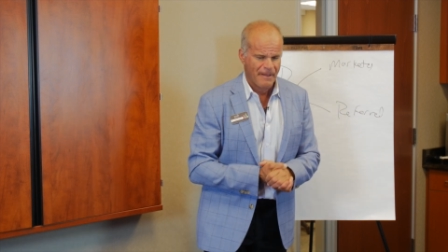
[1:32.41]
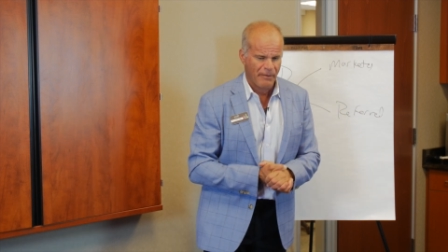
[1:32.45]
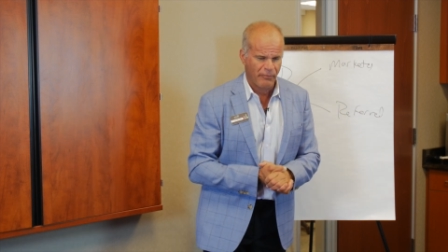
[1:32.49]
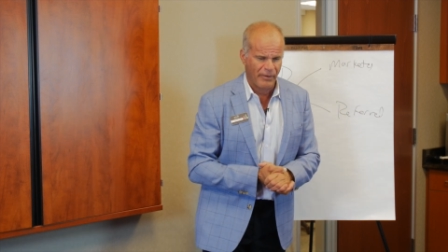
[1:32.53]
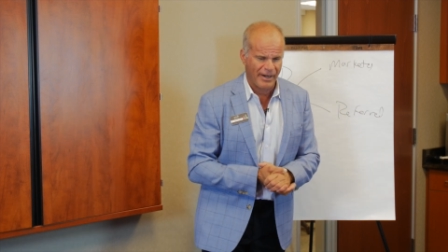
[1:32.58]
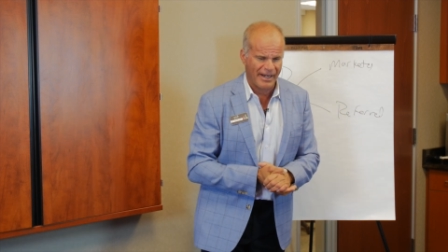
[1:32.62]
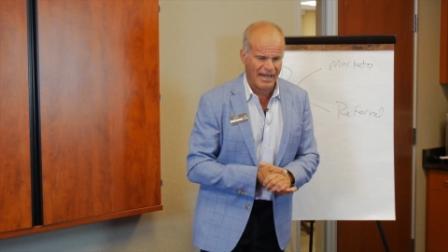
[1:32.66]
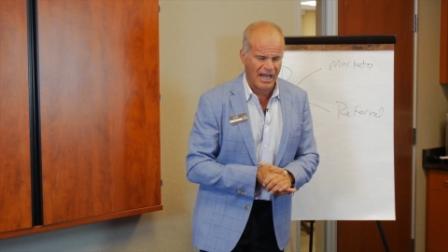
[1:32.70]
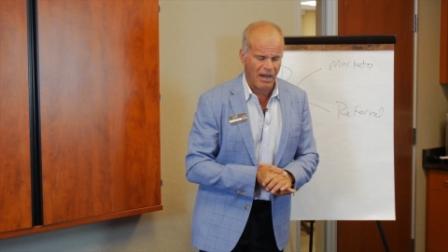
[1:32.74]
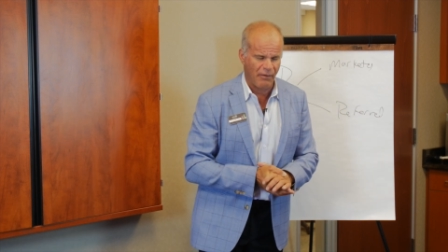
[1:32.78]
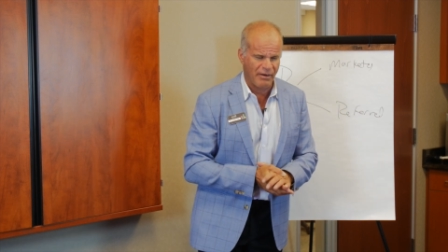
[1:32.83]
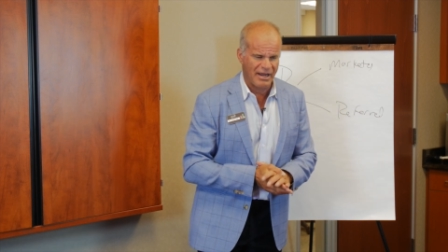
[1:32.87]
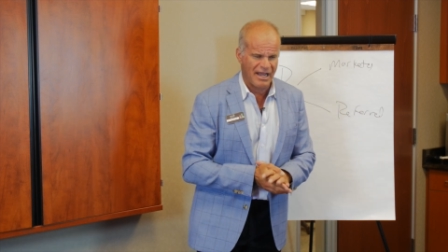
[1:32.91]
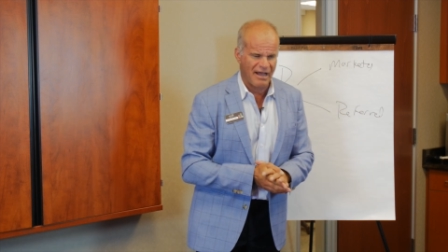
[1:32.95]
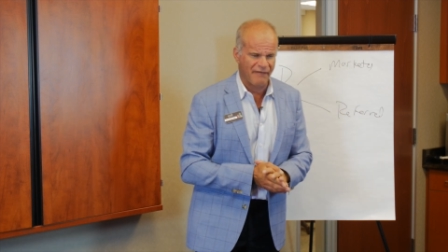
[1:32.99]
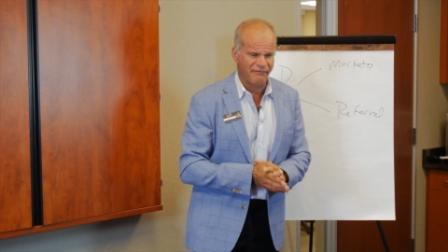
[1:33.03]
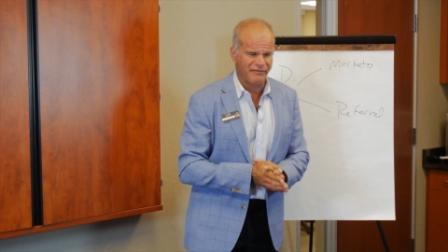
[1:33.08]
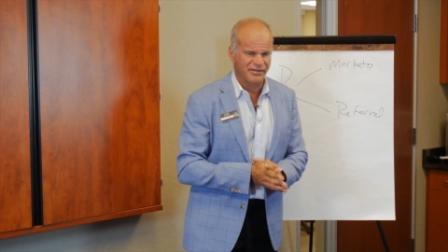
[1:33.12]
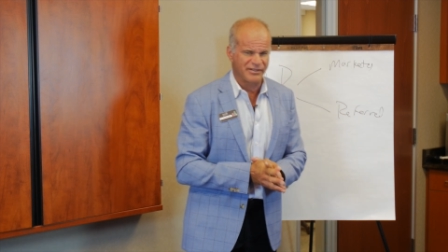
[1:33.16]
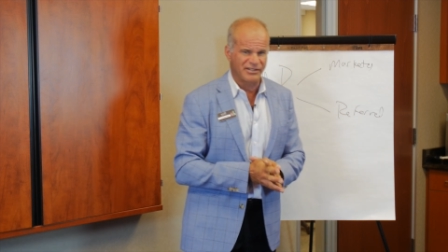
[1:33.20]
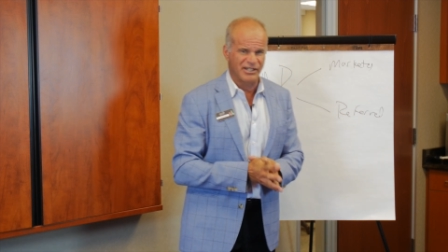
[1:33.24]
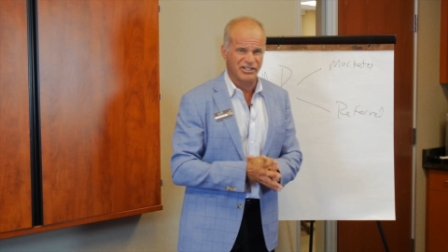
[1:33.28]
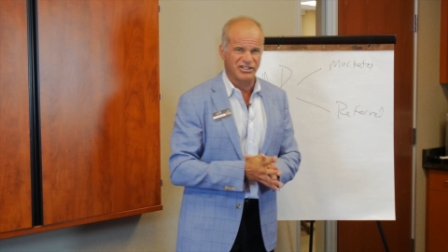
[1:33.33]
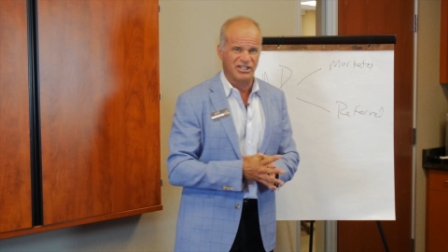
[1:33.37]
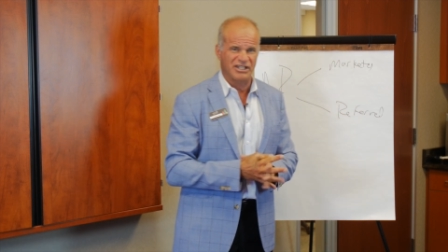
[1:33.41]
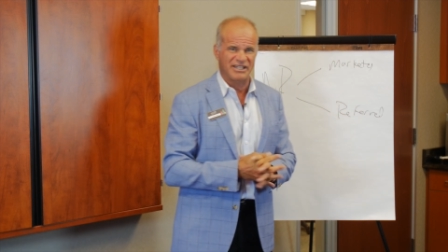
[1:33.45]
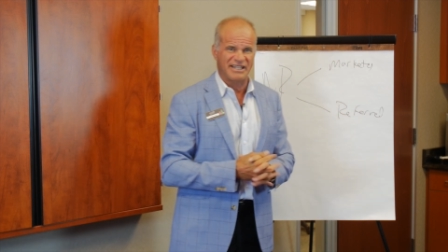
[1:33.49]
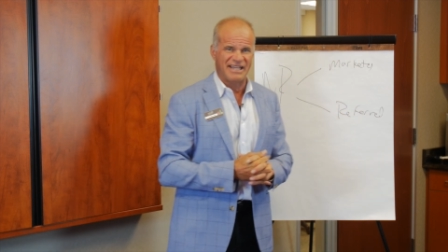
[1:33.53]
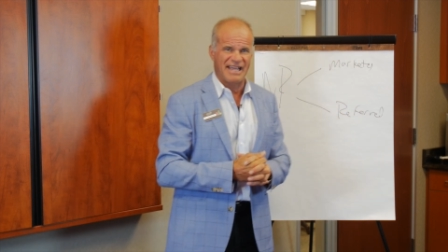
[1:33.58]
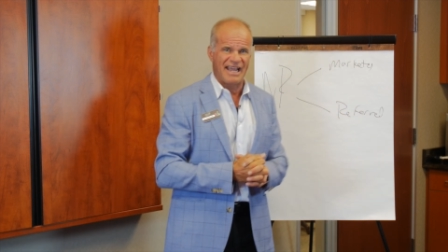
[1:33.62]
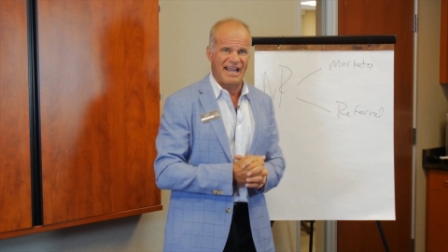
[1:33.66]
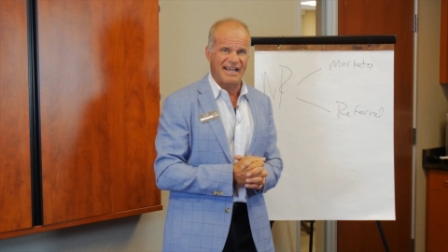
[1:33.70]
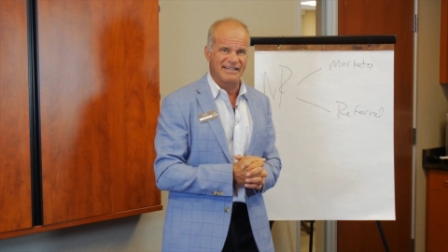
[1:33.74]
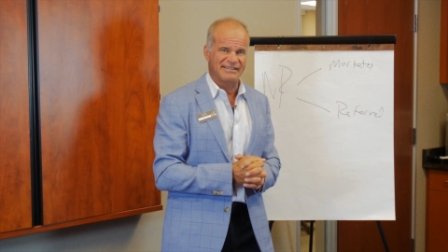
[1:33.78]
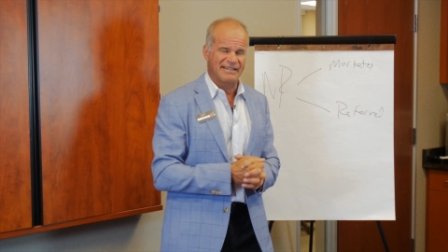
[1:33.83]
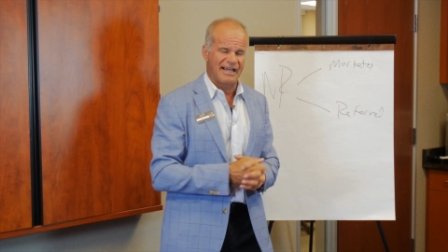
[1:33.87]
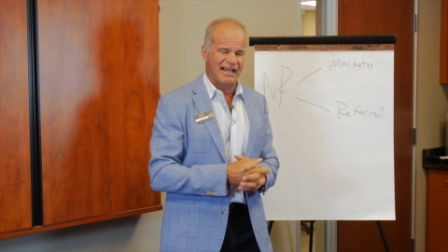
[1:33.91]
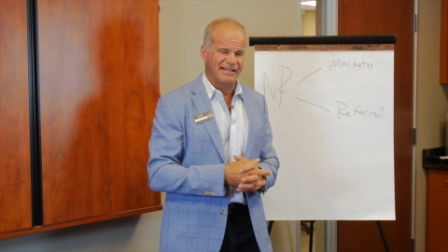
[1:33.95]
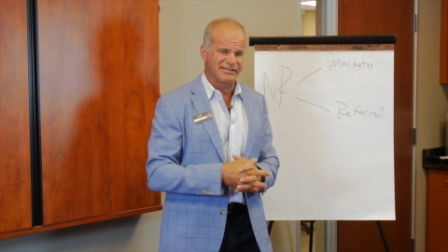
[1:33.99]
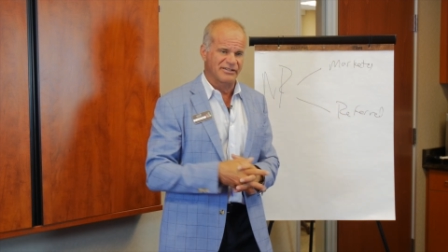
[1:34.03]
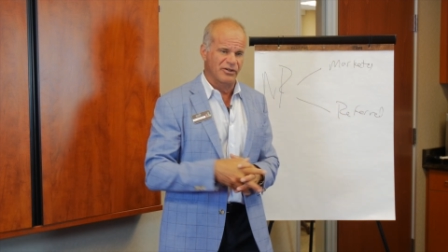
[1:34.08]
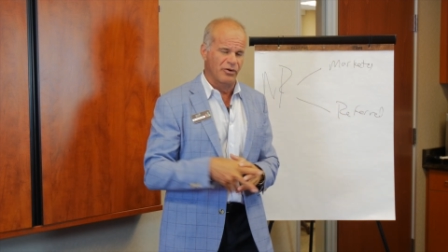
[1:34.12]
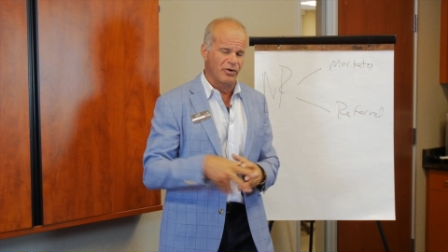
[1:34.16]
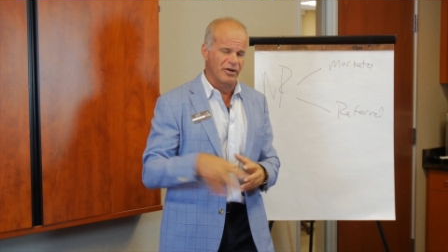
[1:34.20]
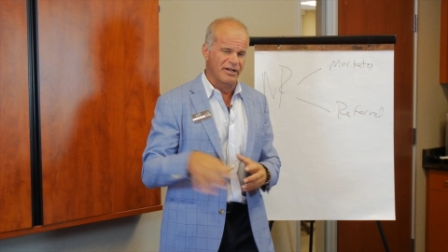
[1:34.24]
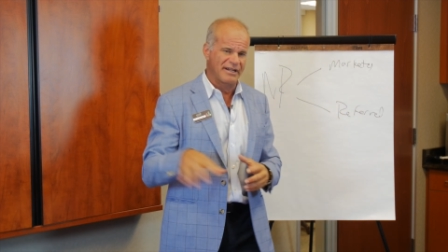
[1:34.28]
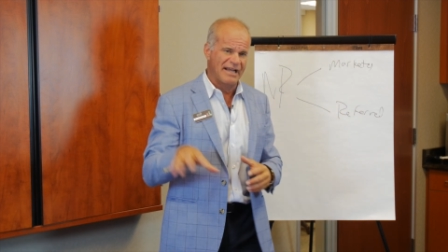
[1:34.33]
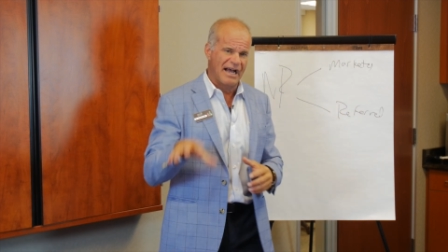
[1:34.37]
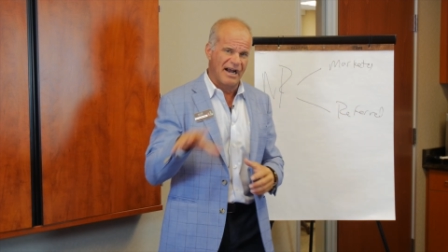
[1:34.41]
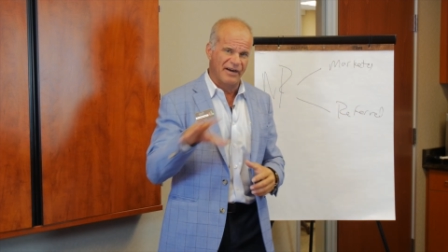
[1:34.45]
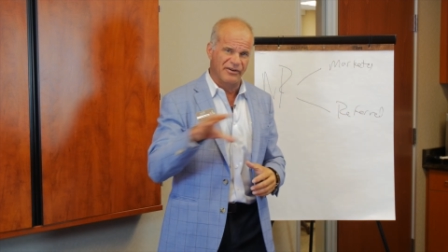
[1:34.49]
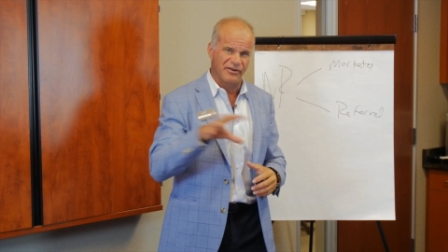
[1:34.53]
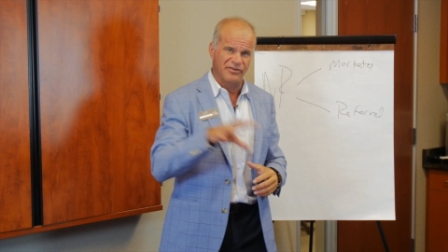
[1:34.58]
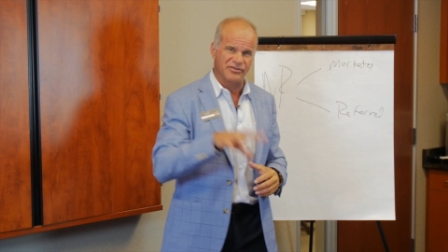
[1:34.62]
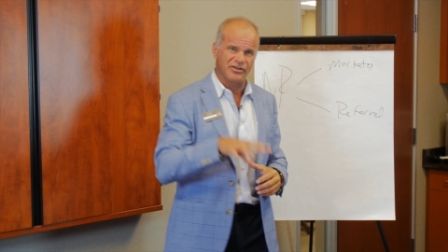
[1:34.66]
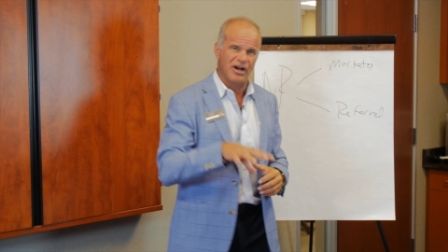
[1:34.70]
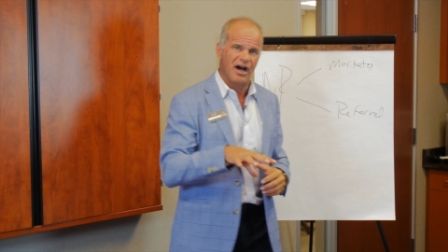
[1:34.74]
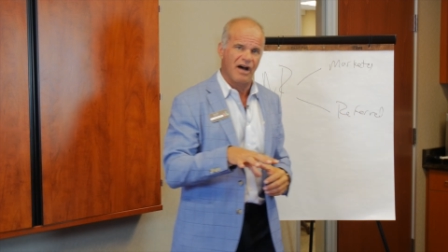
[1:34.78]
Right now we have physician liaisons that go to doctors'